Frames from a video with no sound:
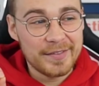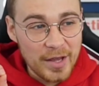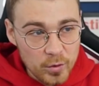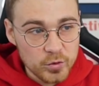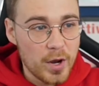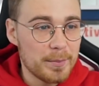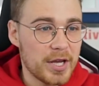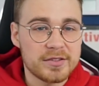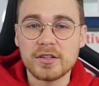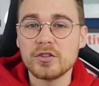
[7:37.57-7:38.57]
There was one
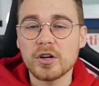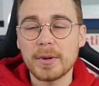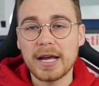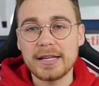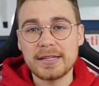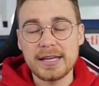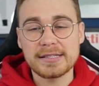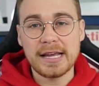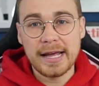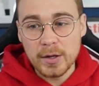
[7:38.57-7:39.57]
person who dominated
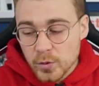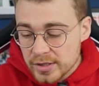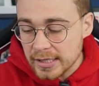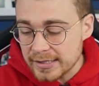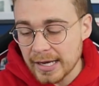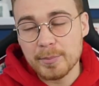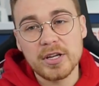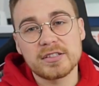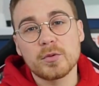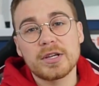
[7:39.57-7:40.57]
this, and it was the exact
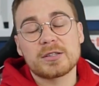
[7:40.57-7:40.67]
person that we